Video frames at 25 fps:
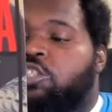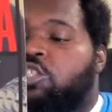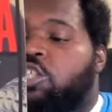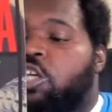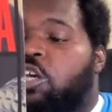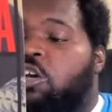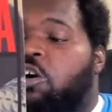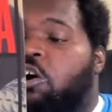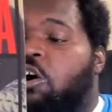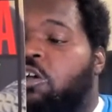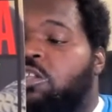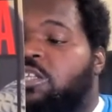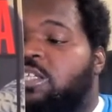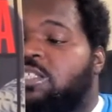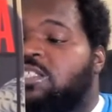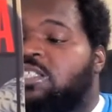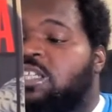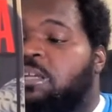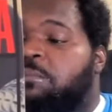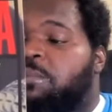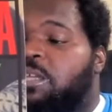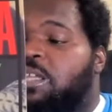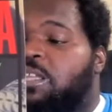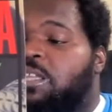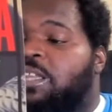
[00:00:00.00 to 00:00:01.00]
She called it
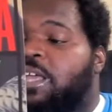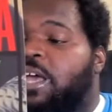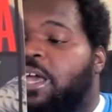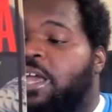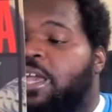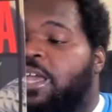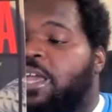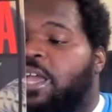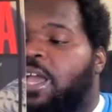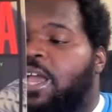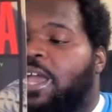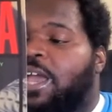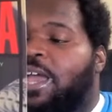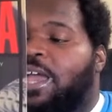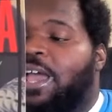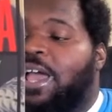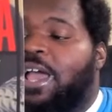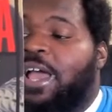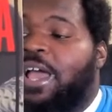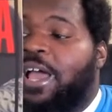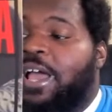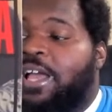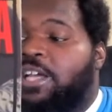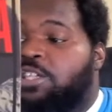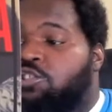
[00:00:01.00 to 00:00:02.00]
something like
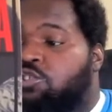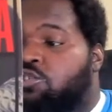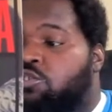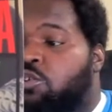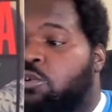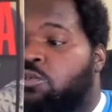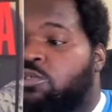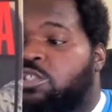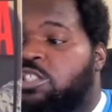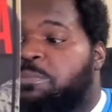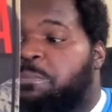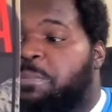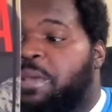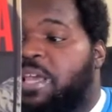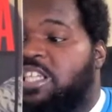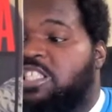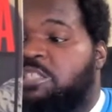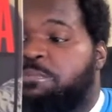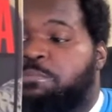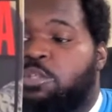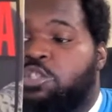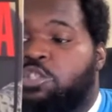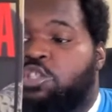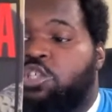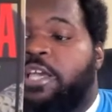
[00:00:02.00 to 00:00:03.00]
astro
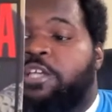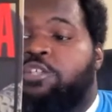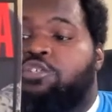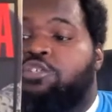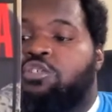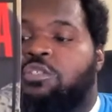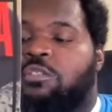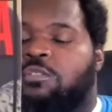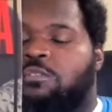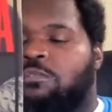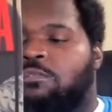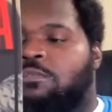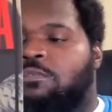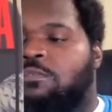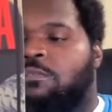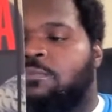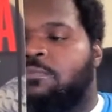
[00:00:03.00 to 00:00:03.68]
space projection.